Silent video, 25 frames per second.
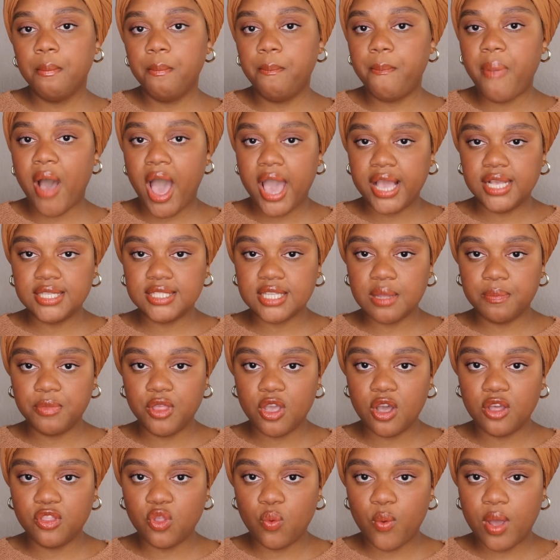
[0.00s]
buying something
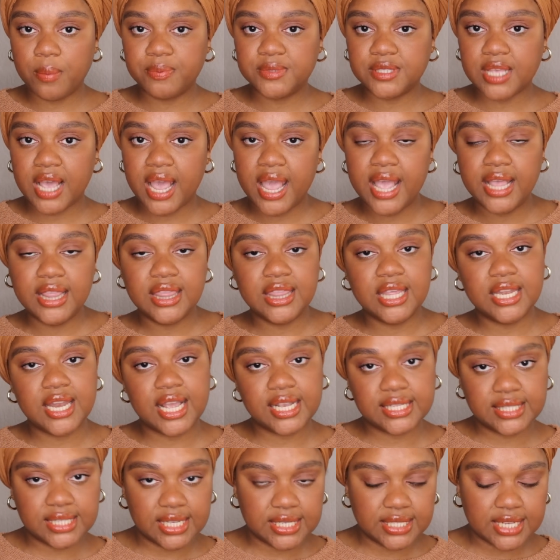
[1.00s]
on the website, the
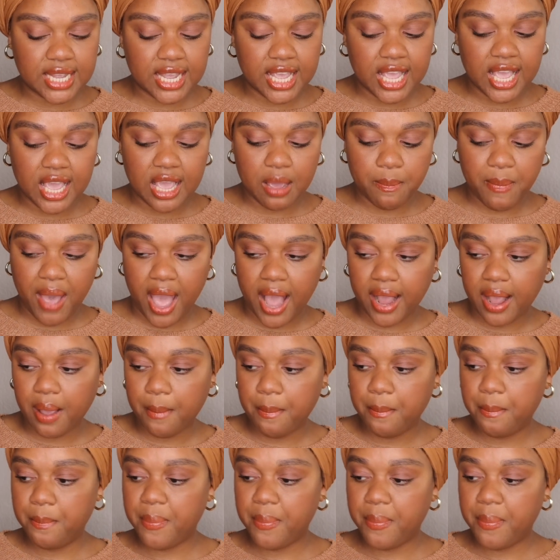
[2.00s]
next day taking it back,